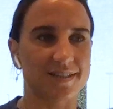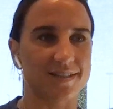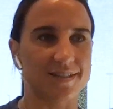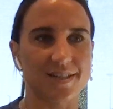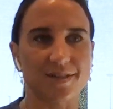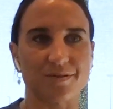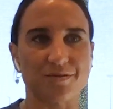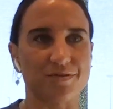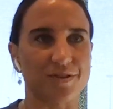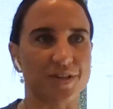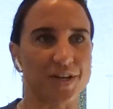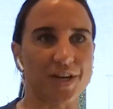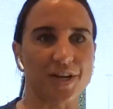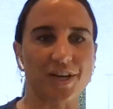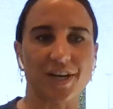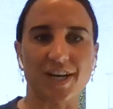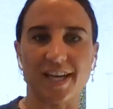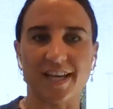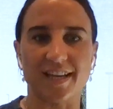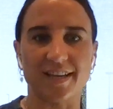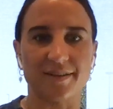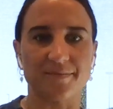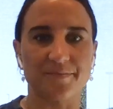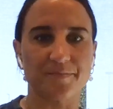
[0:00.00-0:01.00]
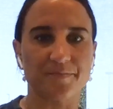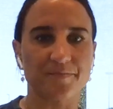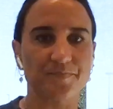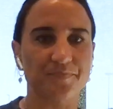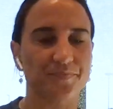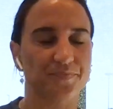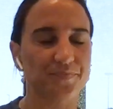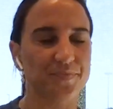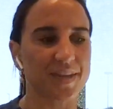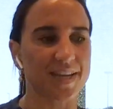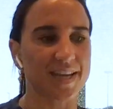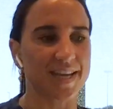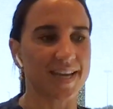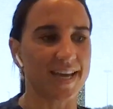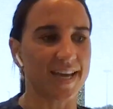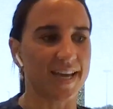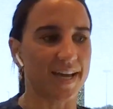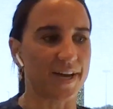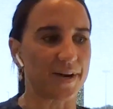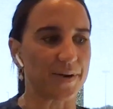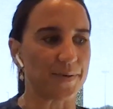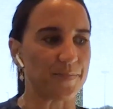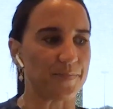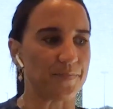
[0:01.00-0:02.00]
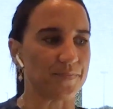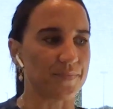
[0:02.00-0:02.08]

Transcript: still learning. I